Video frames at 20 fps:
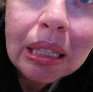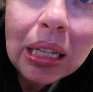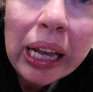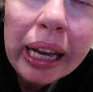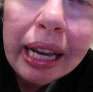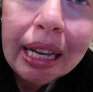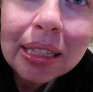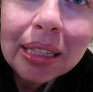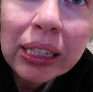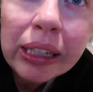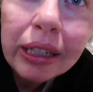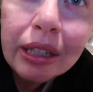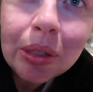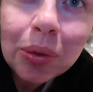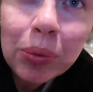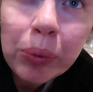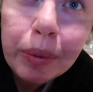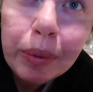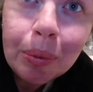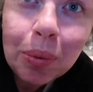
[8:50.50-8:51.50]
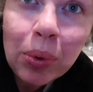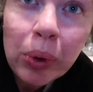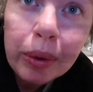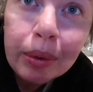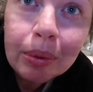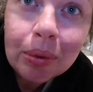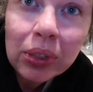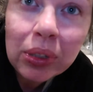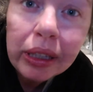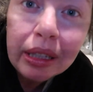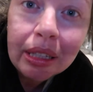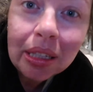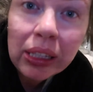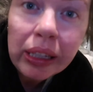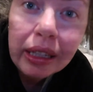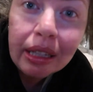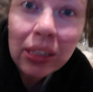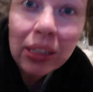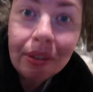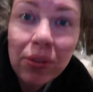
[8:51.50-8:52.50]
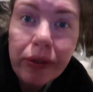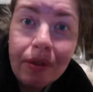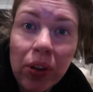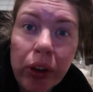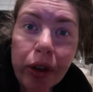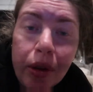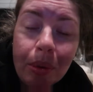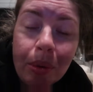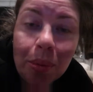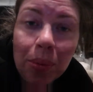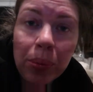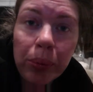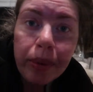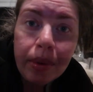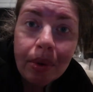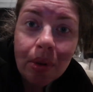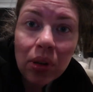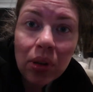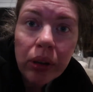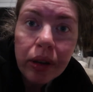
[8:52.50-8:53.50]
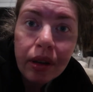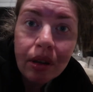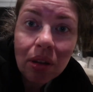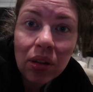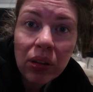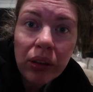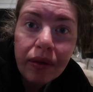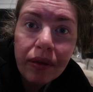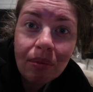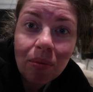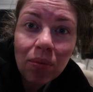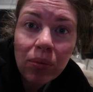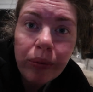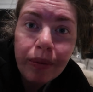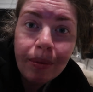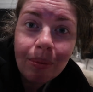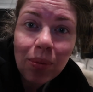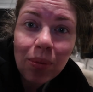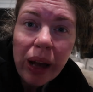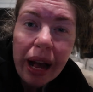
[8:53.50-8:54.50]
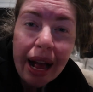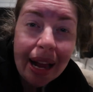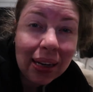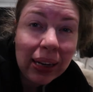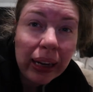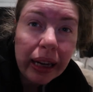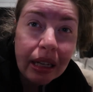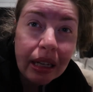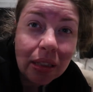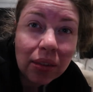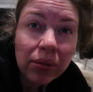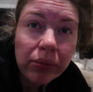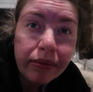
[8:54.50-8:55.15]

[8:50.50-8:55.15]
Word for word: I guess I just won't really film at night.